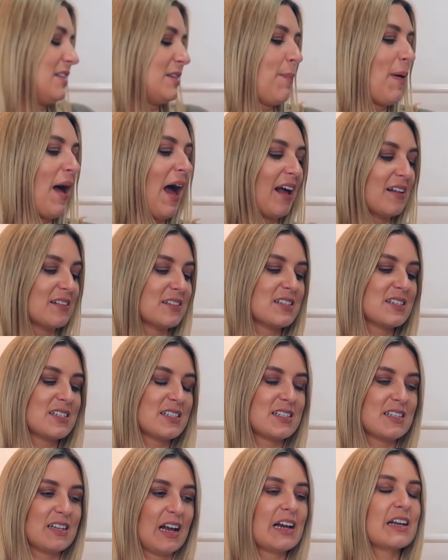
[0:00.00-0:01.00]
the
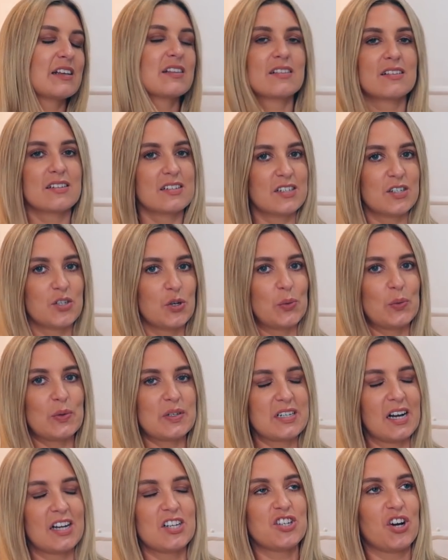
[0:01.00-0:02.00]
pants, like
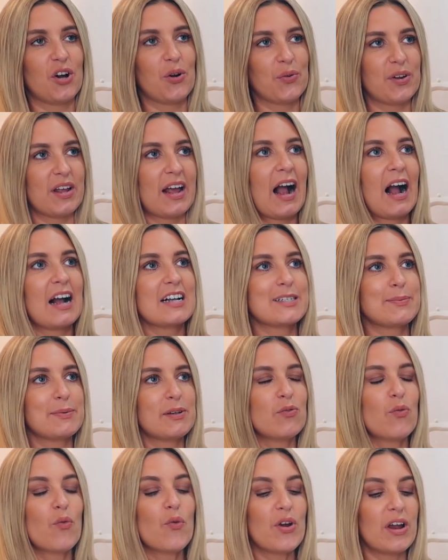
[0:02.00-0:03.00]
suits, I don't. It has to
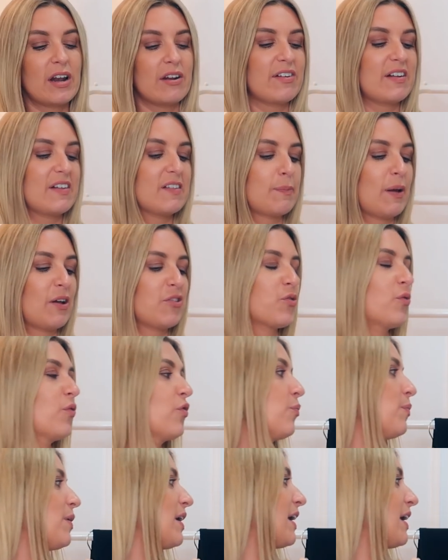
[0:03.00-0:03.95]
be really, really special for